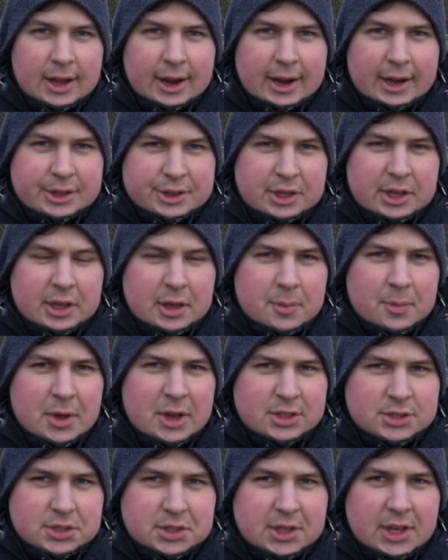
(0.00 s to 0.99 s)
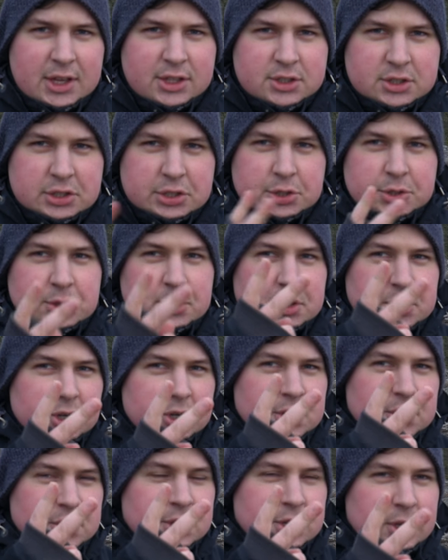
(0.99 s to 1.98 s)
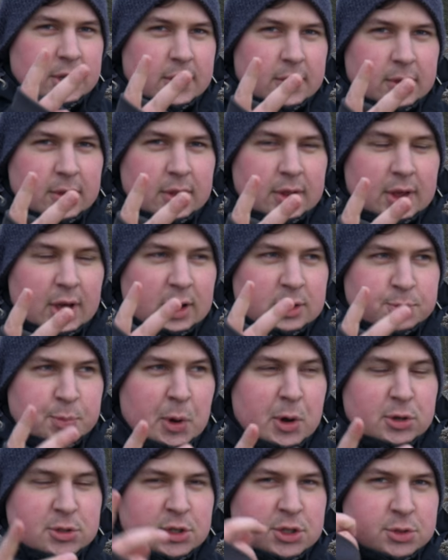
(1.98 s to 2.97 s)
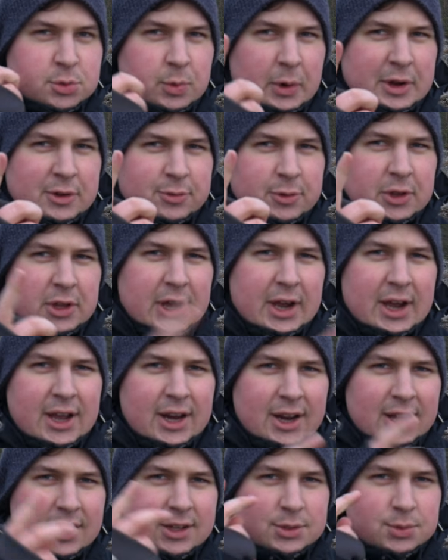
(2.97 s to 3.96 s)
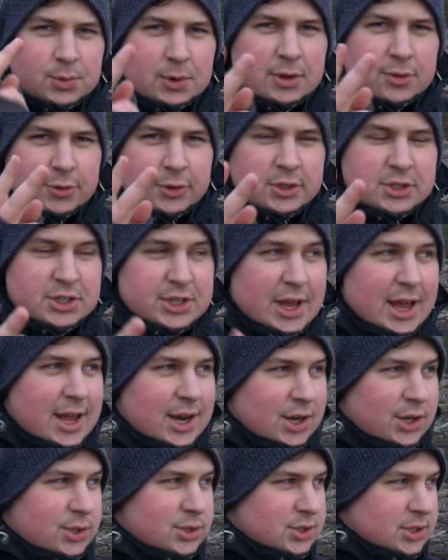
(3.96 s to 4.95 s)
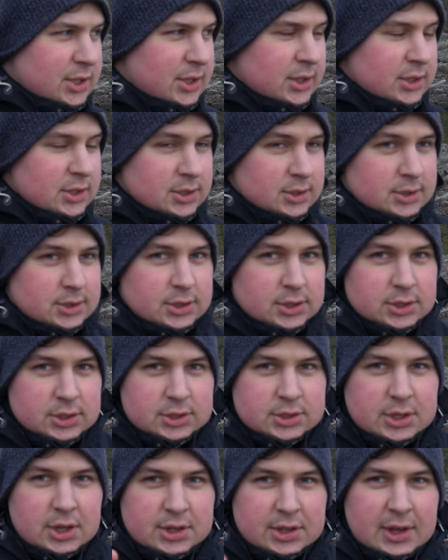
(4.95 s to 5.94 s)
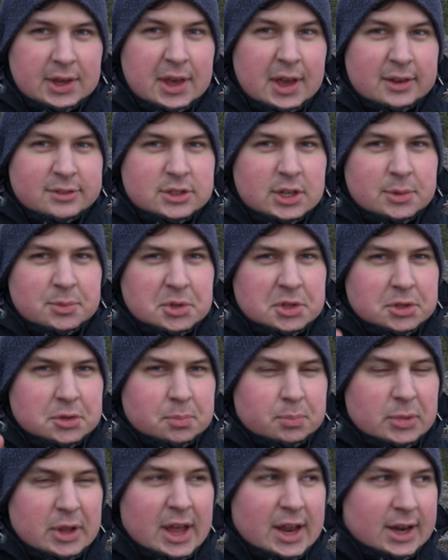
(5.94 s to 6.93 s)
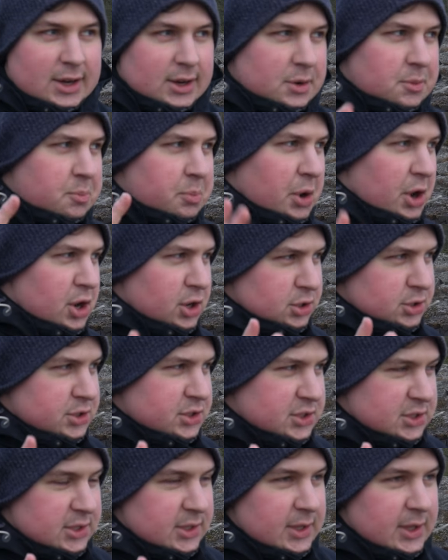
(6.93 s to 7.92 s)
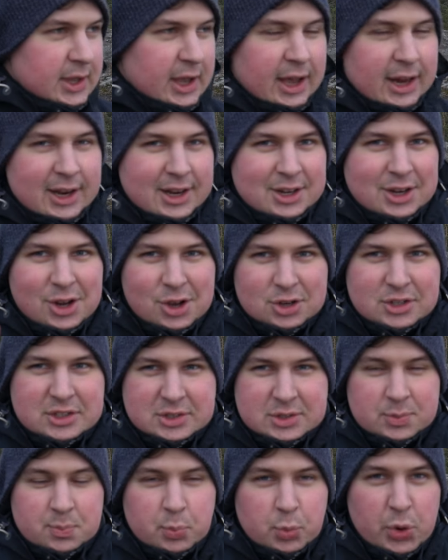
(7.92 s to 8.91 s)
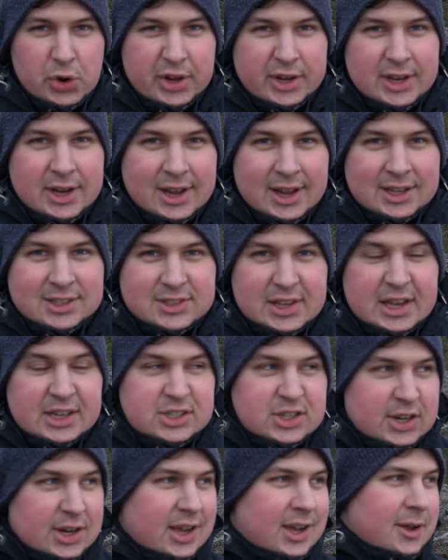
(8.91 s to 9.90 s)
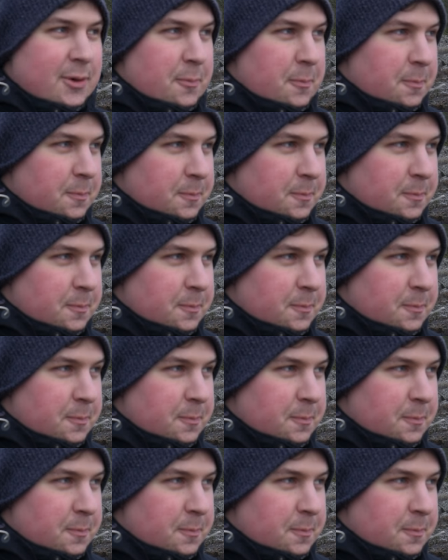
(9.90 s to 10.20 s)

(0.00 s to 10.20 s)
I think I managed to get 2 good exposures, one for the highlights and one for the shadows. So I think I have something to blend in post, and it looks pretty nice actually.